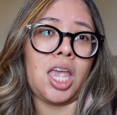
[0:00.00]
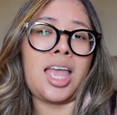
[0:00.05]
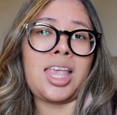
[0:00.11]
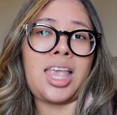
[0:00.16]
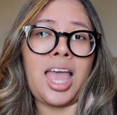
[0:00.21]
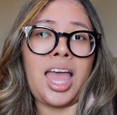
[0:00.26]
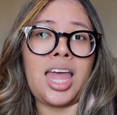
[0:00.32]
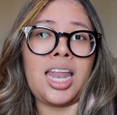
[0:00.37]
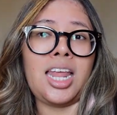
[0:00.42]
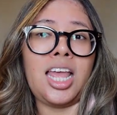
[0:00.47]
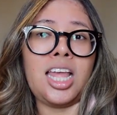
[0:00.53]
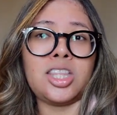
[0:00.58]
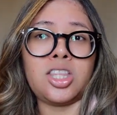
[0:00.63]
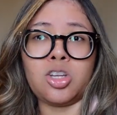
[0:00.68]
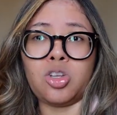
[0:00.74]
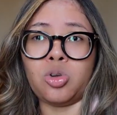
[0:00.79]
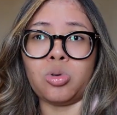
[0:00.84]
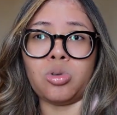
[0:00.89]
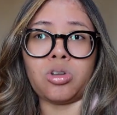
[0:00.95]
Again, it's
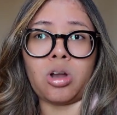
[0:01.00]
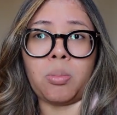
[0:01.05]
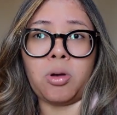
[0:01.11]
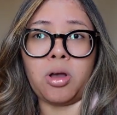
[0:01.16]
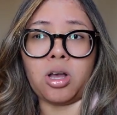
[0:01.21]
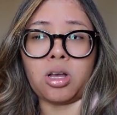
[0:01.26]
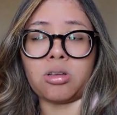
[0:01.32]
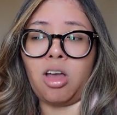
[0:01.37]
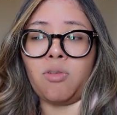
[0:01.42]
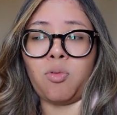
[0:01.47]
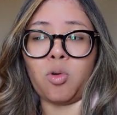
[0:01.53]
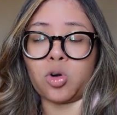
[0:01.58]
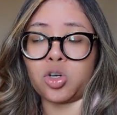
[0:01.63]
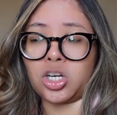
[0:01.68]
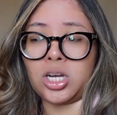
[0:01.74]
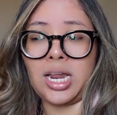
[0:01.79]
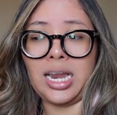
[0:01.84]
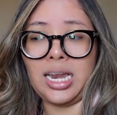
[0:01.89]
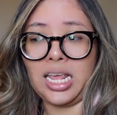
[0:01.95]
a 2-star book,
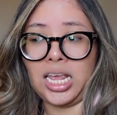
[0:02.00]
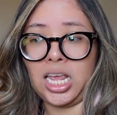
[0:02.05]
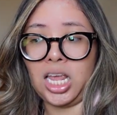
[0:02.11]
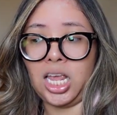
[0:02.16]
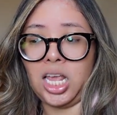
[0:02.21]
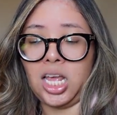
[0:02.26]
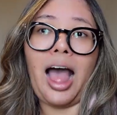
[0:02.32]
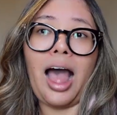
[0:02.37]
unfortunately.